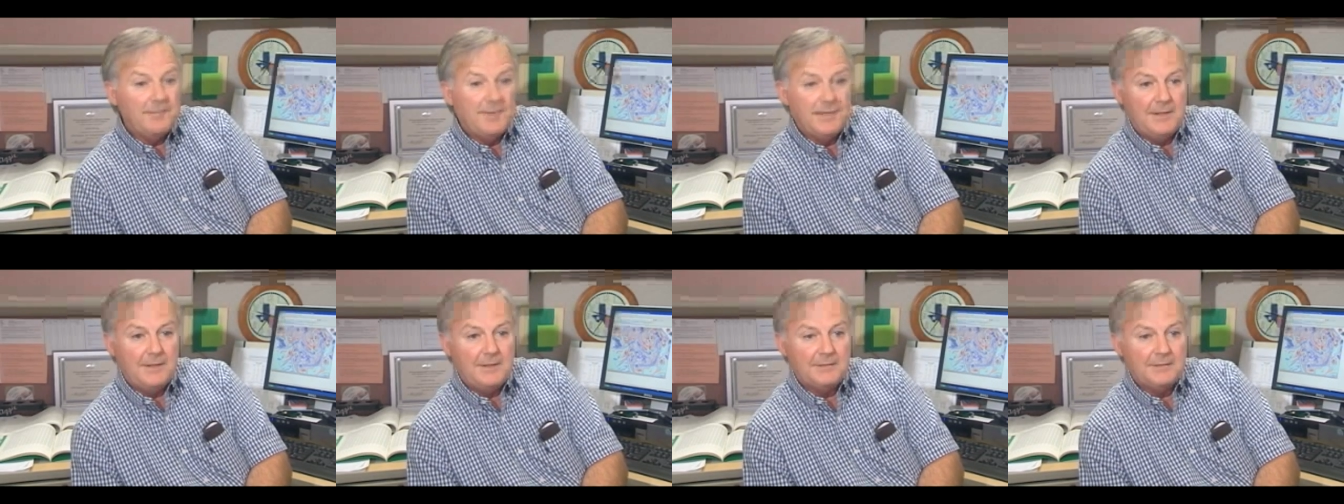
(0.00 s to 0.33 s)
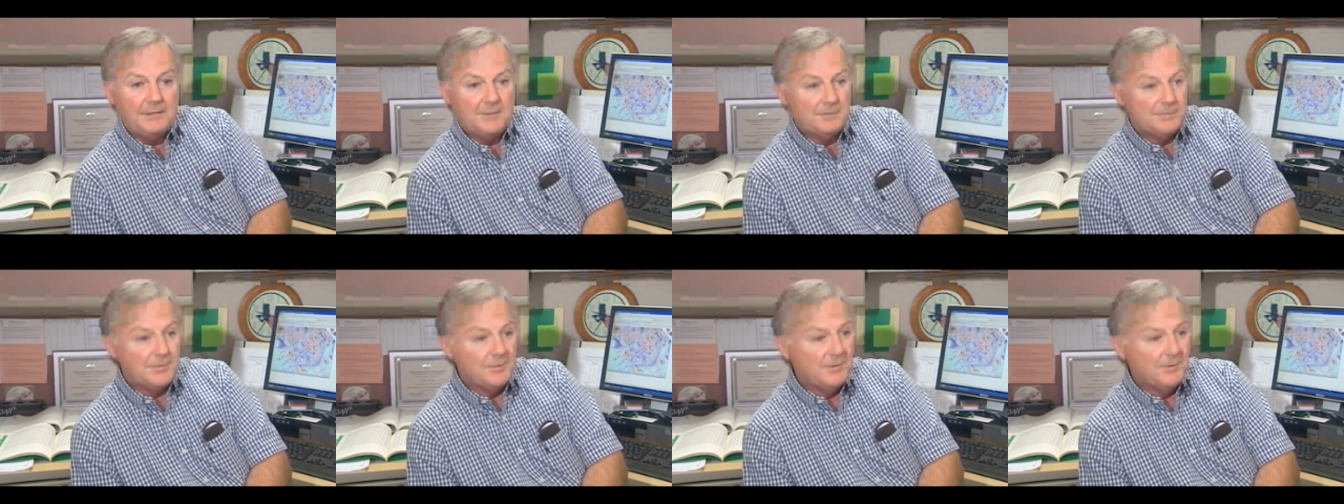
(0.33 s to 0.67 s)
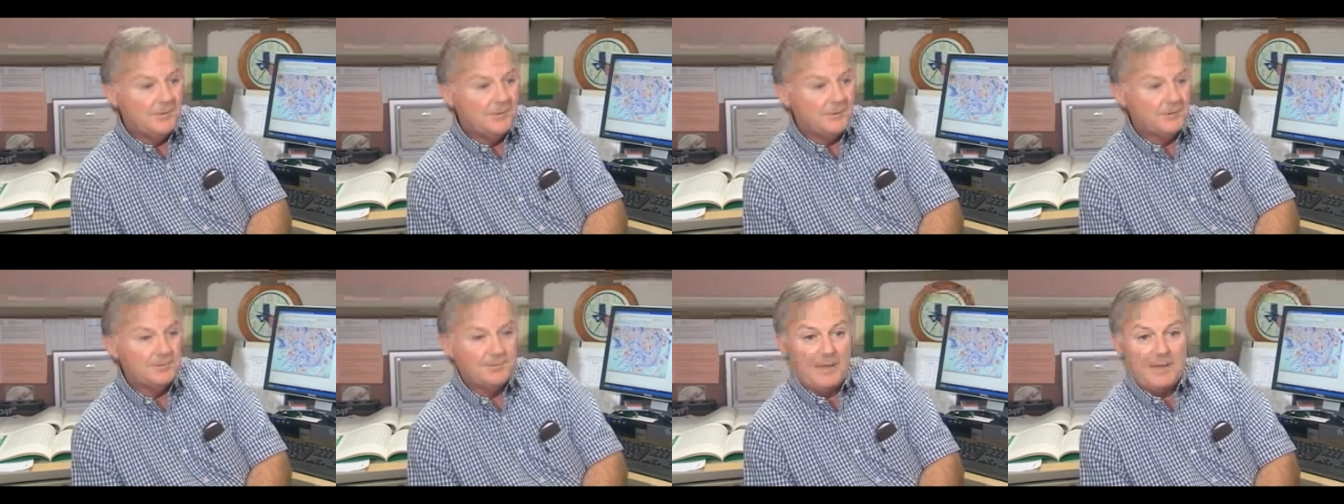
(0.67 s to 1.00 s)
minutes and
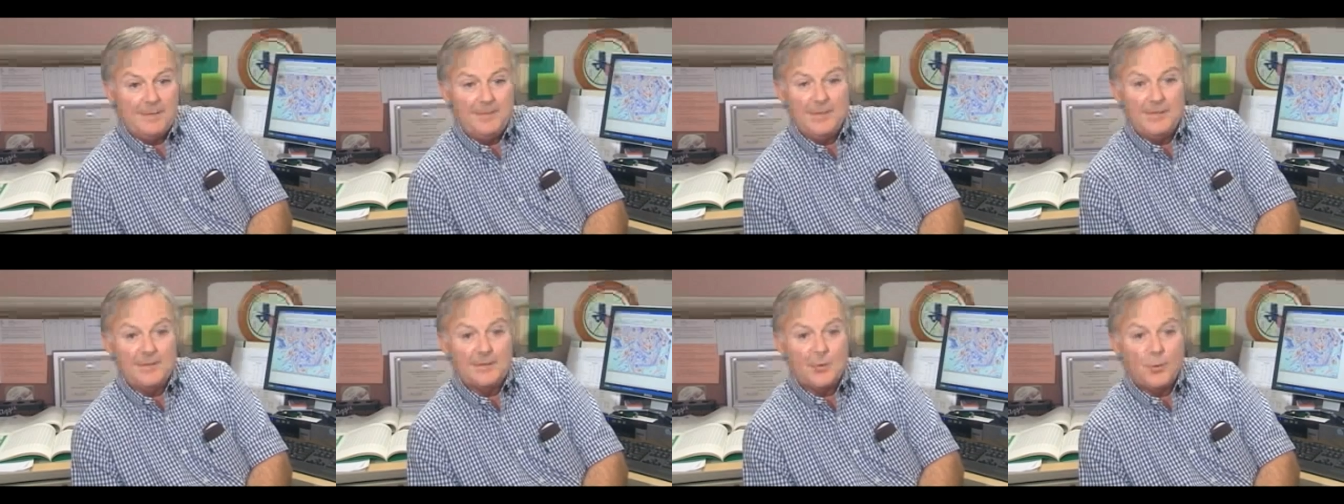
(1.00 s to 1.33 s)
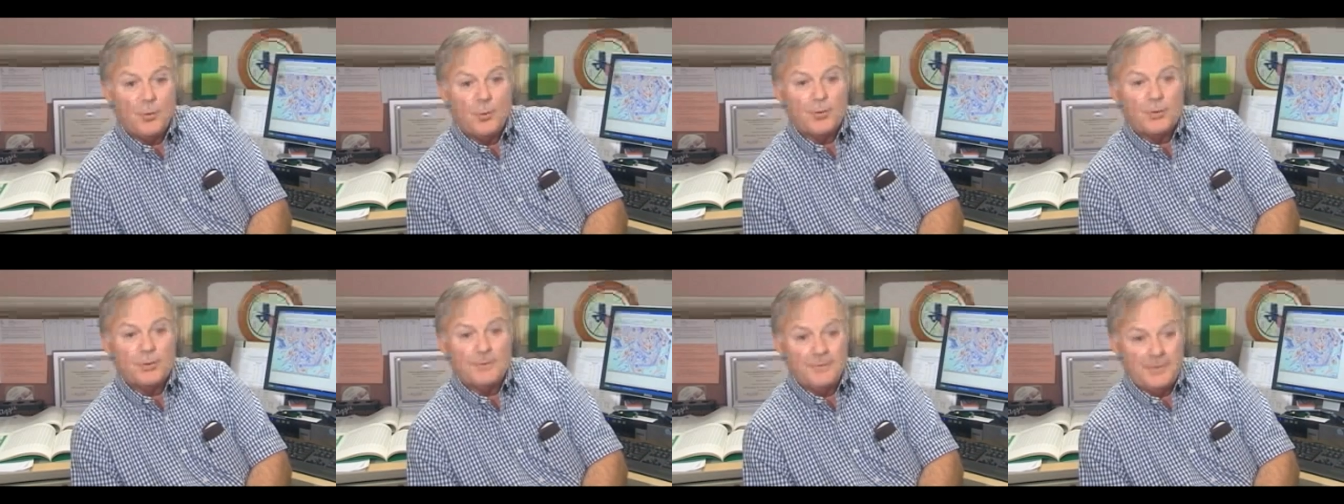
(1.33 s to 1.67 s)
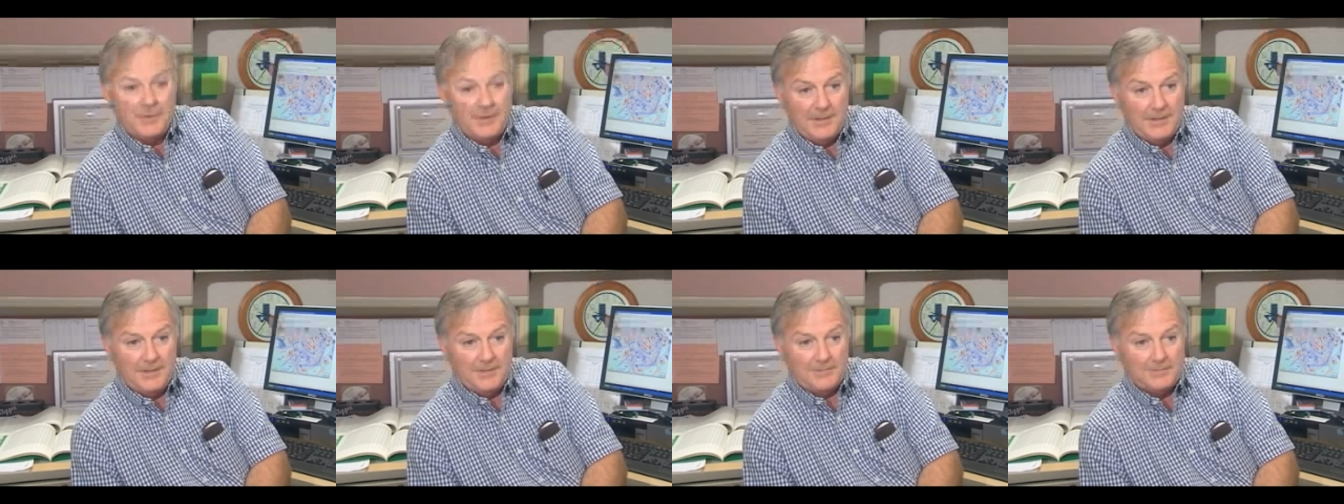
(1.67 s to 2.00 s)
produce maybe a quarter of
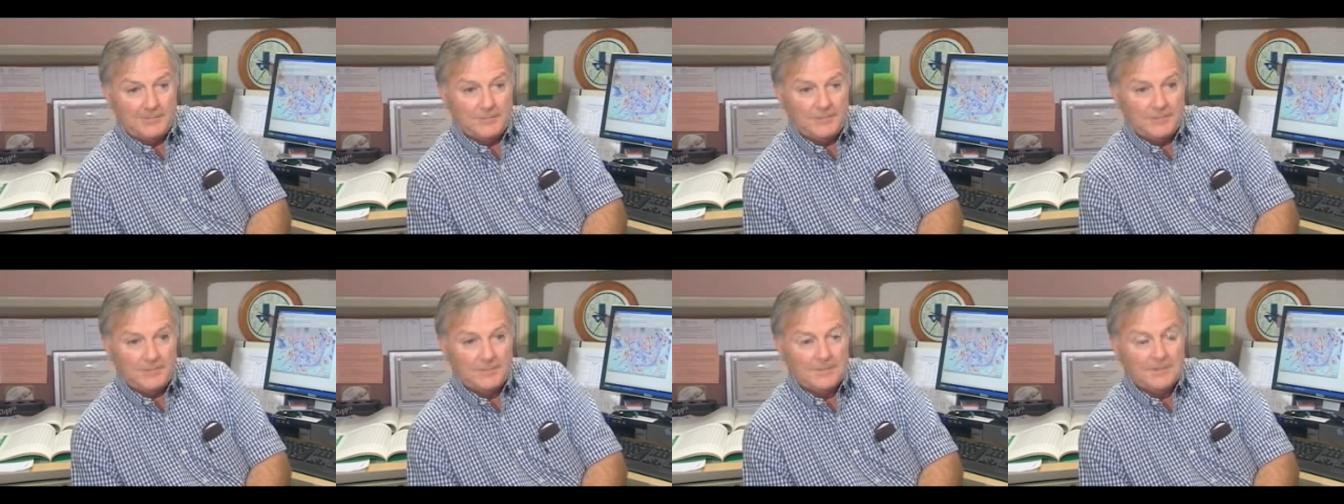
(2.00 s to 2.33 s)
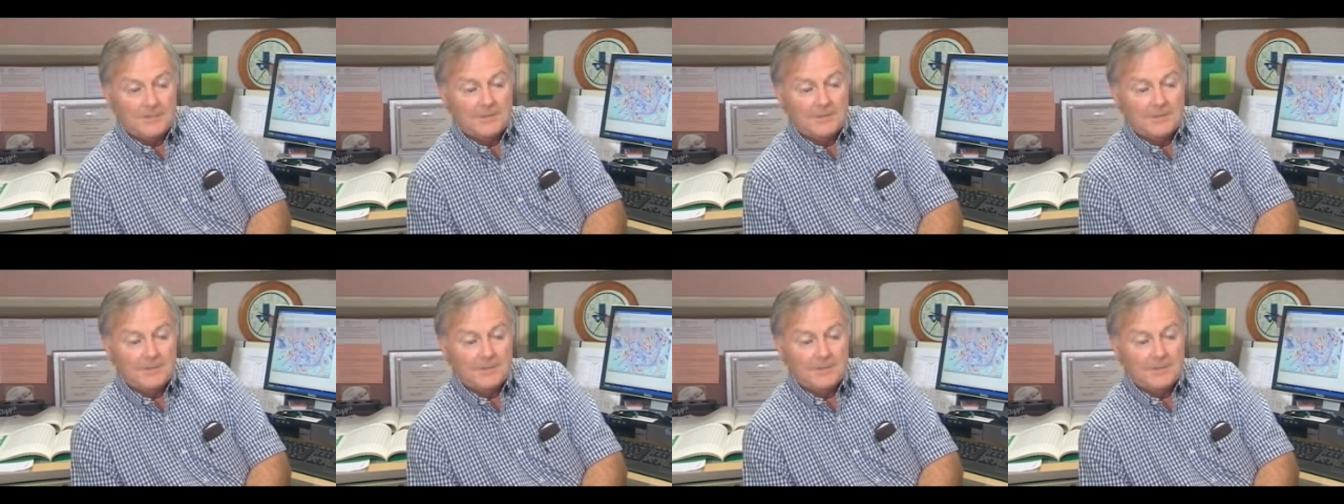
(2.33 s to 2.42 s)
an inch,